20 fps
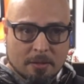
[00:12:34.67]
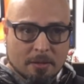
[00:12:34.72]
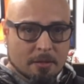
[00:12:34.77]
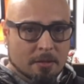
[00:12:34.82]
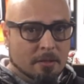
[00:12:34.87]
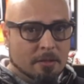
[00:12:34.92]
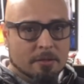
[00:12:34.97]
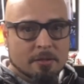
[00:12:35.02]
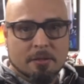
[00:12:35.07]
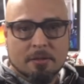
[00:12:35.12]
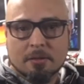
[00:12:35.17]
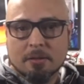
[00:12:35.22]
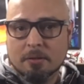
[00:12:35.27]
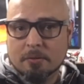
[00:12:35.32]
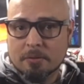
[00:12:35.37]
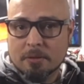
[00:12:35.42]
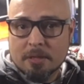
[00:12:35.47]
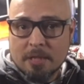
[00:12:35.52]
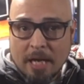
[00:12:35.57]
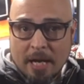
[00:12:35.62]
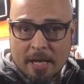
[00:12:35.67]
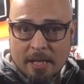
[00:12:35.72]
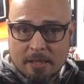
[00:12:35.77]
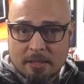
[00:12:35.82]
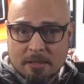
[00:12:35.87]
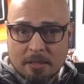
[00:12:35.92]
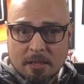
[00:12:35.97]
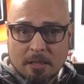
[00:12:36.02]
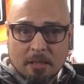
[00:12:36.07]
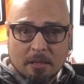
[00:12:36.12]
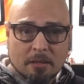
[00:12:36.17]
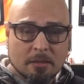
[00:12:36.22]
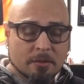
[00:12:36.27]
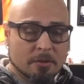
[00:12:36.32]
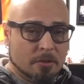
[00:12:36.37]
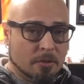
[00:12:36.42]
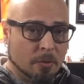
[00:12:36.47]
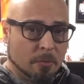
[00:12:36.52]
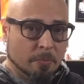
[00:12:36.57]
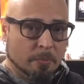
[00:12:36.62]
There's no dyes in it.
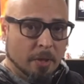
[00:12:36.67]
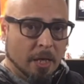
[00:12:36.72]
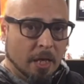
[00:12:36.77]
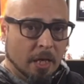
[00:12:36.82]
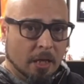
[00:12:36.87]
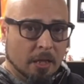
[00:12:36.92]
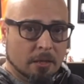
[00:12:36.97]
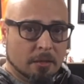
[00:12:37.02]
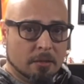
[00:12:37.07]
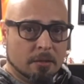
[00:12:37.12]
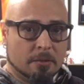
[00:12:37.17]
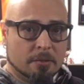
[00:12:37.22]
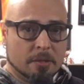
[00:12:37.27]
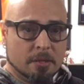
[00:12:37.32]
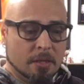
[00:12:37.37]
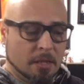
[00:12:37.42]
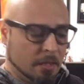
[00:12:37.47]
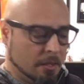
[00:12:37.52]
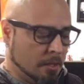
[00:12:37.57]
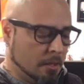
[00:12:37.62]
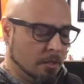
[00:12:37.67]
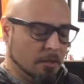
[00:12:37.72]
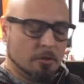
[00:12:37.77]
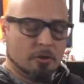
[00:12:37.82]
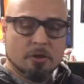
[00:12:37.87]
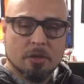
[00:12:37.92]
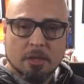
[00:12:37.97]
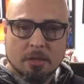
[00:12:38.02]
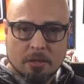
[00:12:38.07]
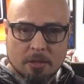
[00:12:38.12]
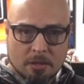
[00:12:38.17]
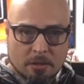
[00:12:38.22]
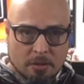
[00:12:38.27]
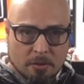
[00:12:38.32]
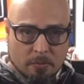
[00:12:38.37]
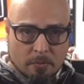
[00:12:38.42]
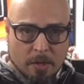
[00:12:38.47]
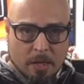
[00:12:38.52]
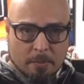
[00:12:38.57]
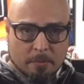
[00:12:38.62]
There's no paint. There's nothing. It's just the
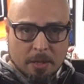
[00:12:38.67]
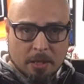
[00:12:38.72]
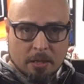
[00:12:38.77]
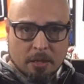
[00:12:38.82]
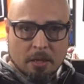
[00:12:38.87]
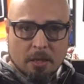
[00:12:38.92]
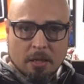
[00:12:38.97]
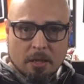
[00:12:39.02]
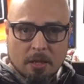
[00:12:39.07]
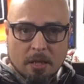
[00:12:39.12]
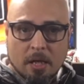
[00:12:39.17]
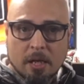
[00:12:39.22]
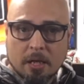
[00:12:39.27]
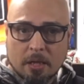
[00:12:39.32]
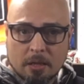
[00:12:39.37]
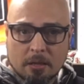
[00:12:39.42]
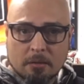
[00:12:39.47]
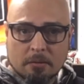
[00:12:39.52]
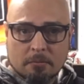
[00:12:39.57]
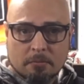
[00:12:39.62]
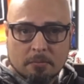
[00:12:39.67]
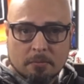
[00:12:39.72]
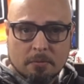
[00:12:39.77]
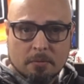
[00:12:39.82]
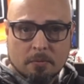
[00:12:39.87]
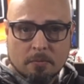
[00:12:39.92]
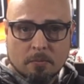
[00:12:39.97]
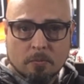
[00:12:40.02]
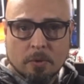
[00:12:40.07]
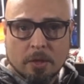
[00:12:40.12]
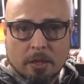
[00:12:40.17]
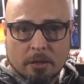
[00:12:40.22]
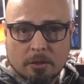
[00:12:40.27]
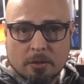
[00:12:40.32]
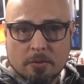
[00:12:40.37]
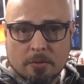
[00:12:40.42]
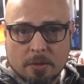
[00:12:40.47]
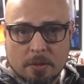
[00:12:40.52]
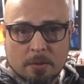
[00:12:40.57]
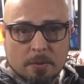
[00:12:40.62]
ceramic and what it
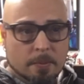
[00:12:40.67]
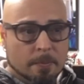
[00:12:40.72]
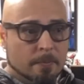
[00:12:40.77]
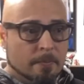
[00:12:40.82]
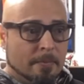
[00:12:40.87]
uses.